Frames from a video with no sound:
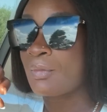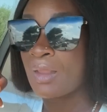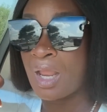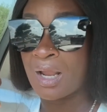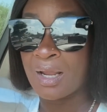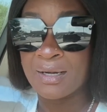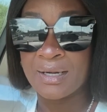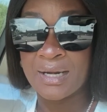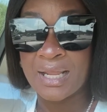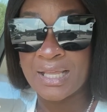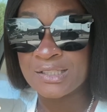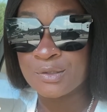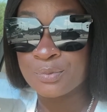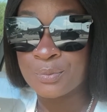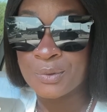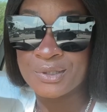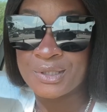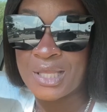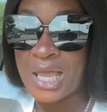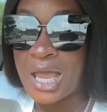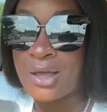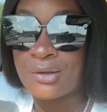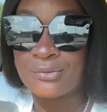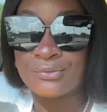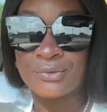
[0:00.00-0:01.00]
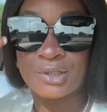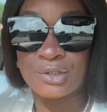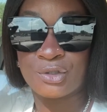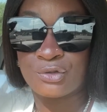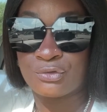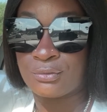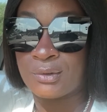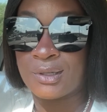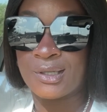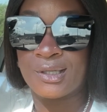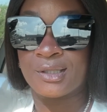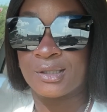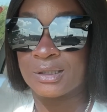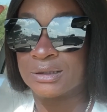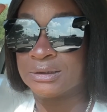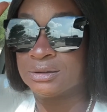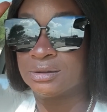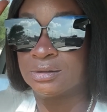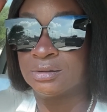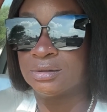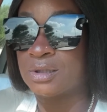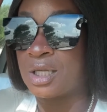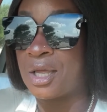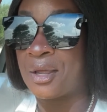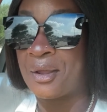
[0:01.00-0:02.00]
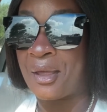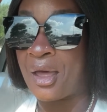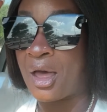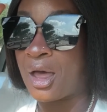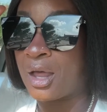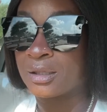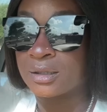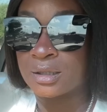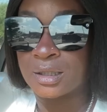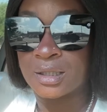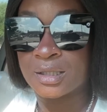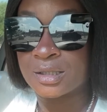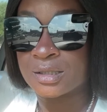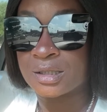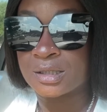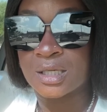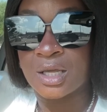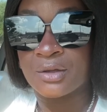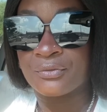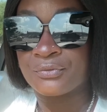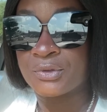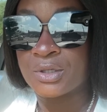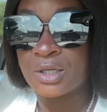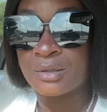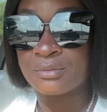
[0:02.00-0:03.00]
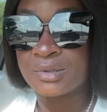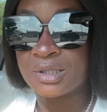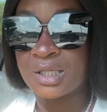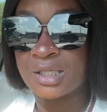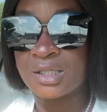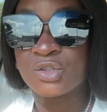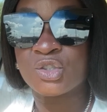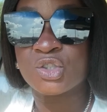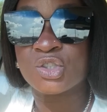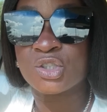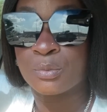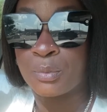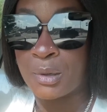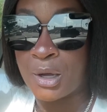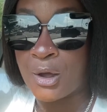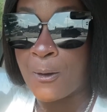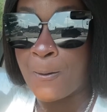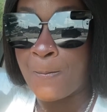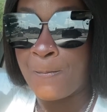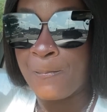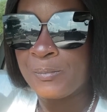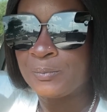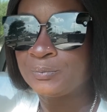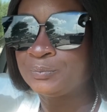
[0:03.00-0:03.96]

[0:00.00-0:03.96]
And that's without the drink and uh, all the other stuff. You know what I'm saying? It's just a bowl.